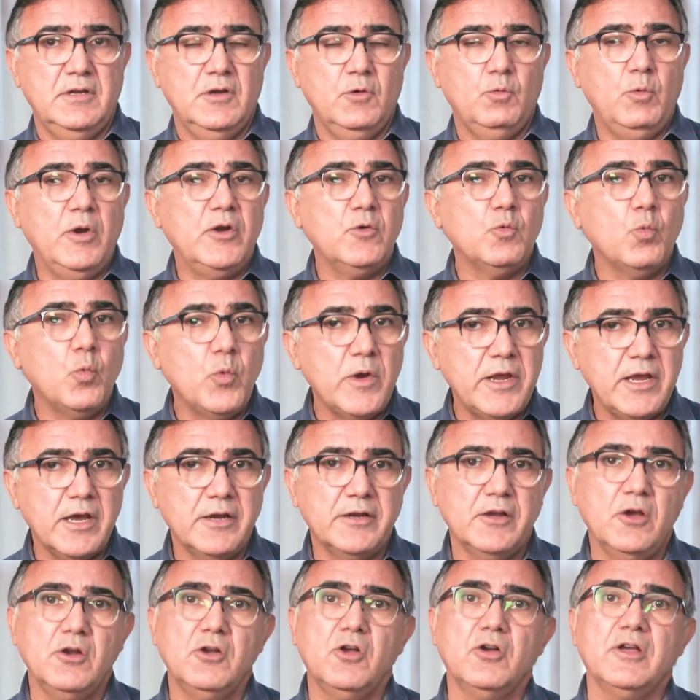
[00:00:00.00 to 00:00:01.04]
when we are
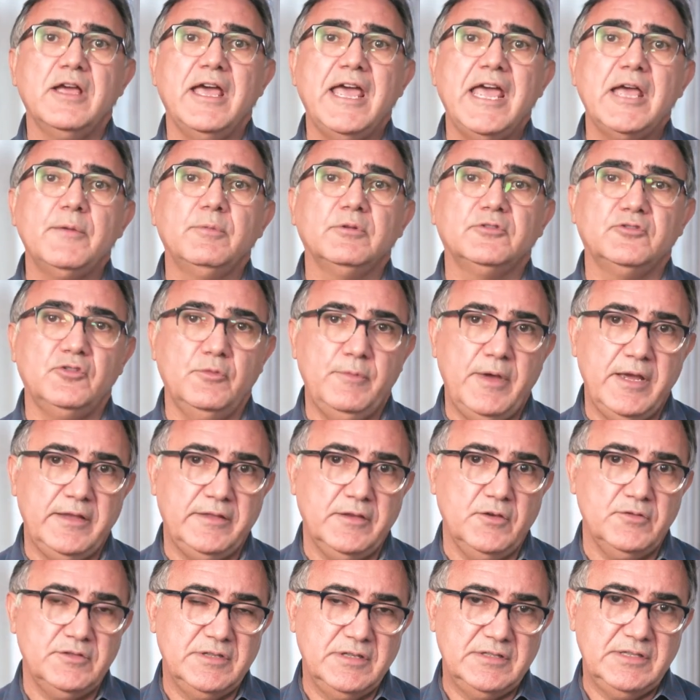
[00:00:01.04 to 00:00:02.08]
no longer able to make
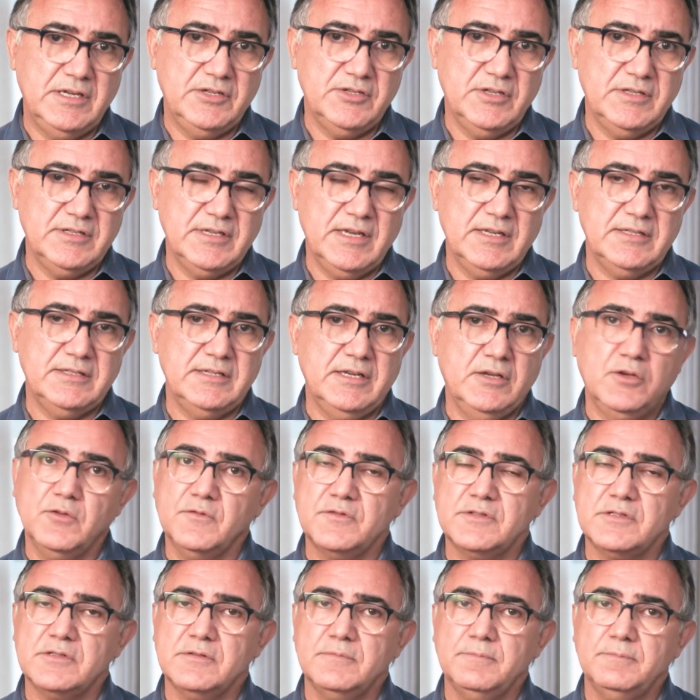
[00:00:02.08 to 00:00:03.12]
those decisions
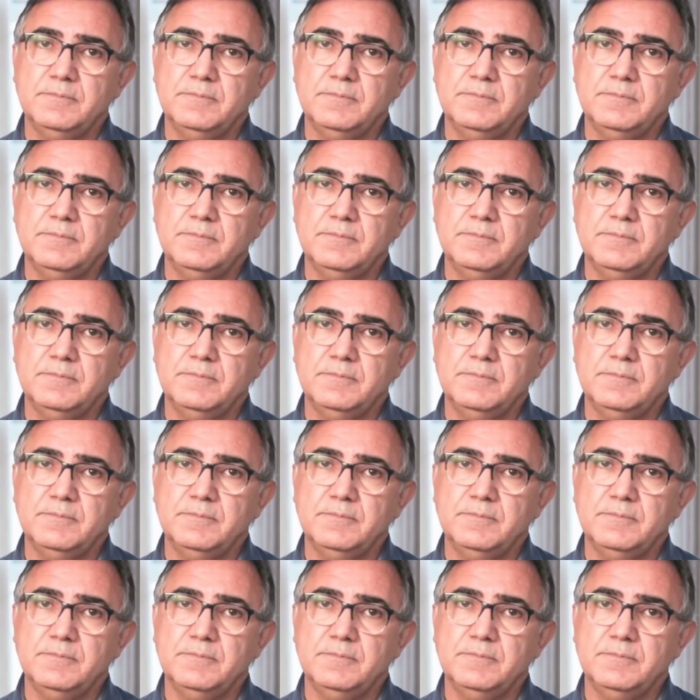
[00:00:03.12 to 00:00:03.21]
ourselves.